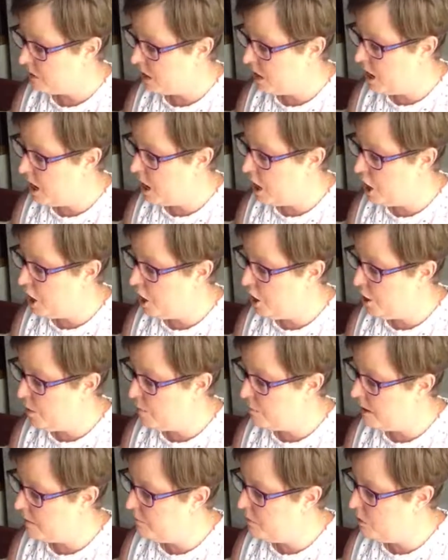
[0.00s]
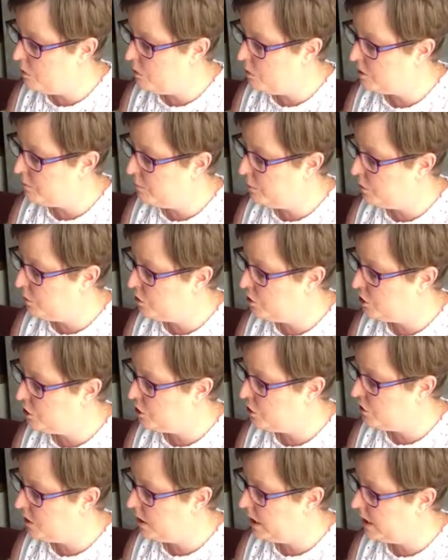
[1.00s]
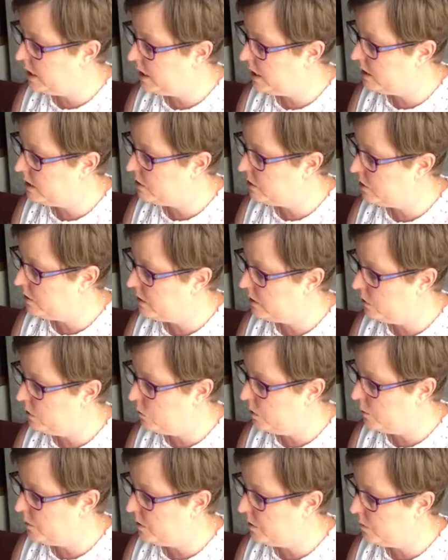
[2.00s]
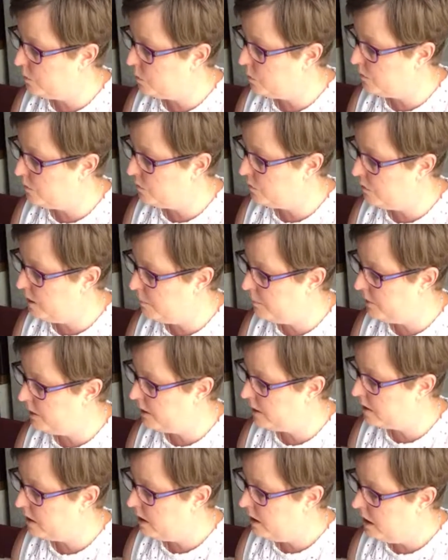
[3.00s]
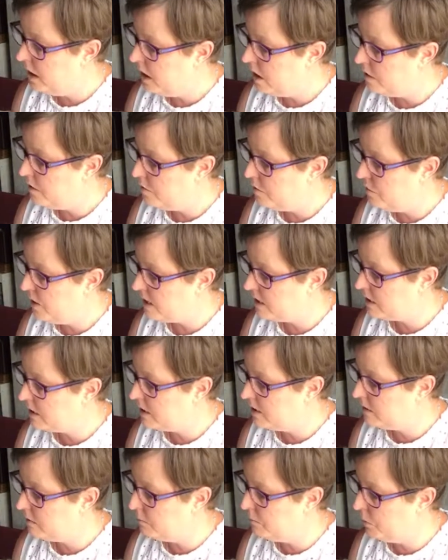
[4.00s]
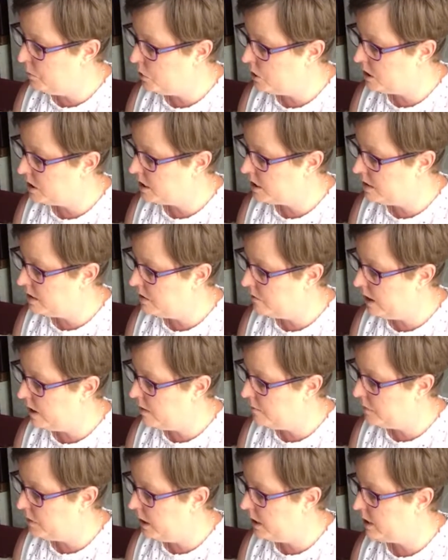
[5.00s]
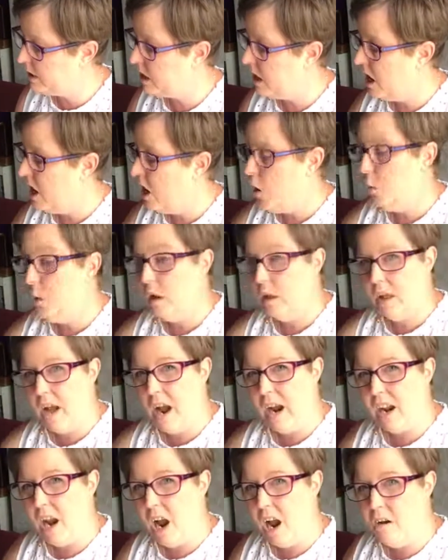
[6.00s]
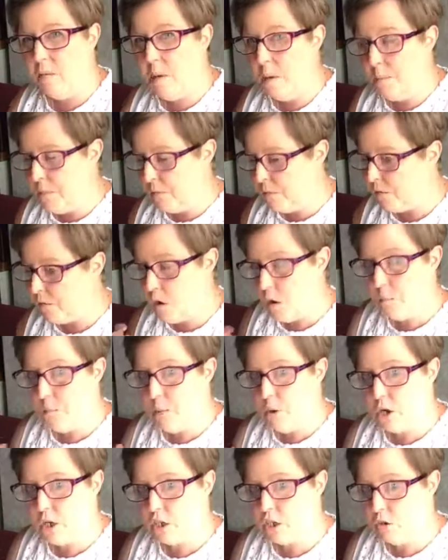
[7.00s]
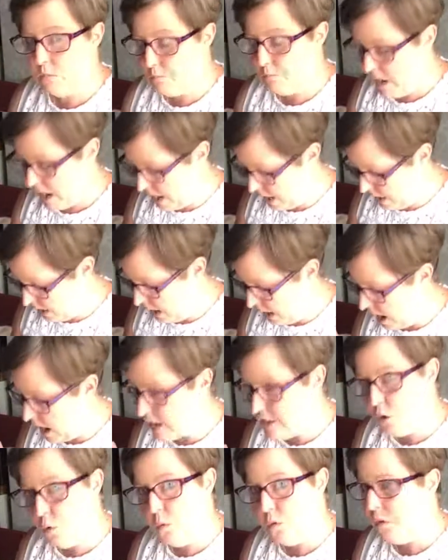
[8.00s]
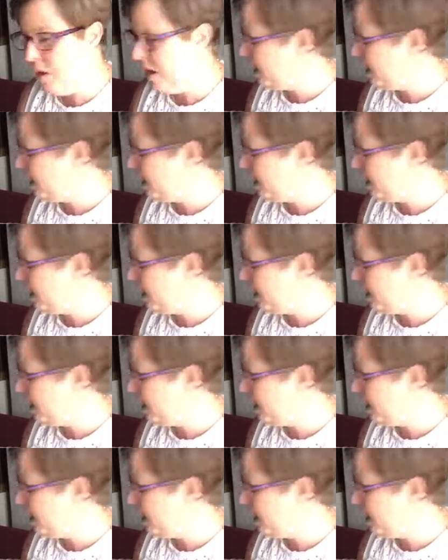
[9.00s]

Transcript: um, and most important do you like it and do you think it will work with your woven fabric and the fastenings and pockets in the right place well I can't remember if I've got pockets on mine I don't